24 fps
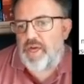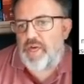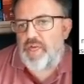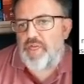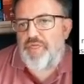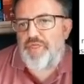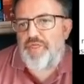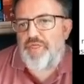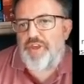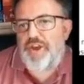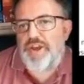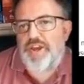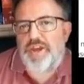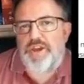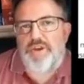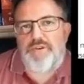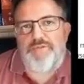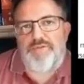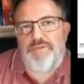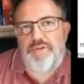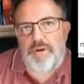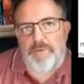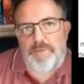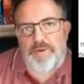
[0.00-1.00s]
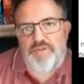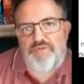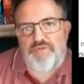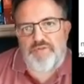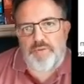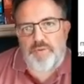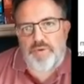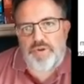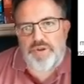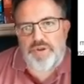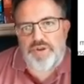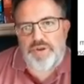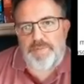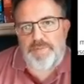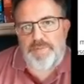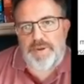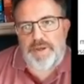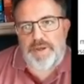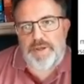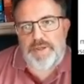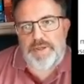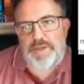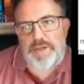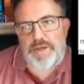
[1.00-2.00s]
Thank you very much for watching
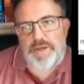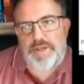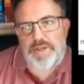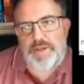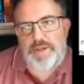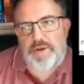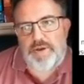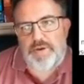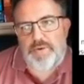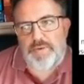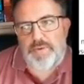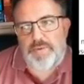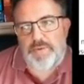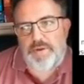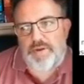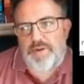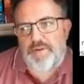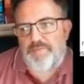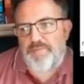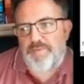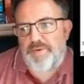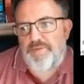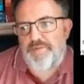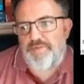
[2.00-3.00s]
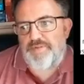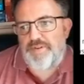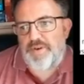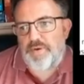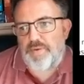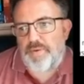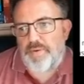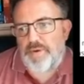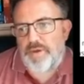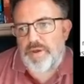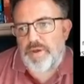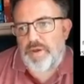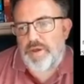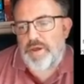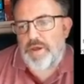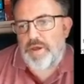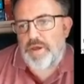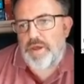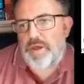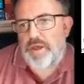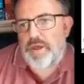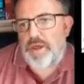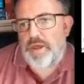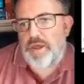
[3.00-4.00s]
Players in Exile. I've been Phil.
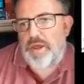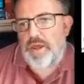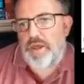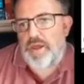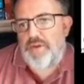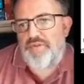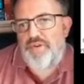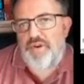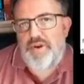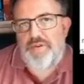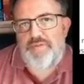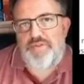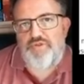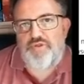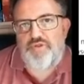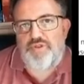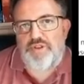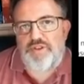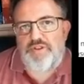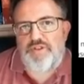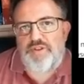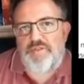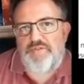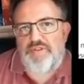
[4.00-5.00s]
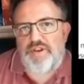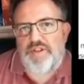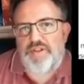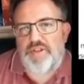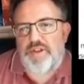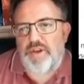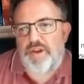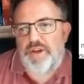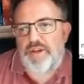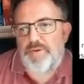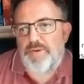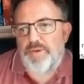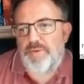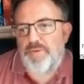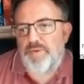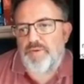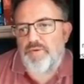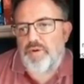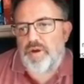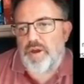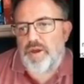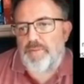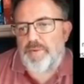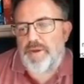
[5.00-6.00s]
If you have enjoyed this, don't forget to like and
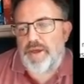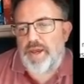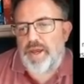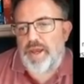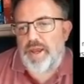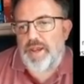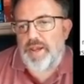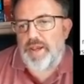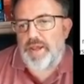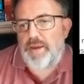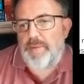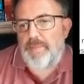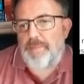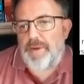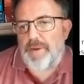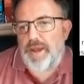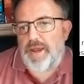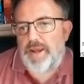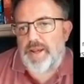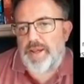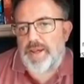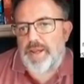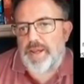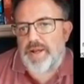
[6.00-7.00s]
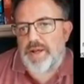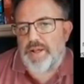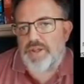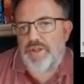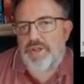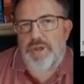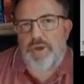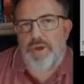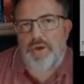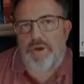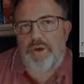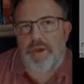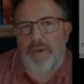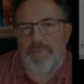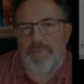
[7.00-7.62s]
subscribe, and come back next time.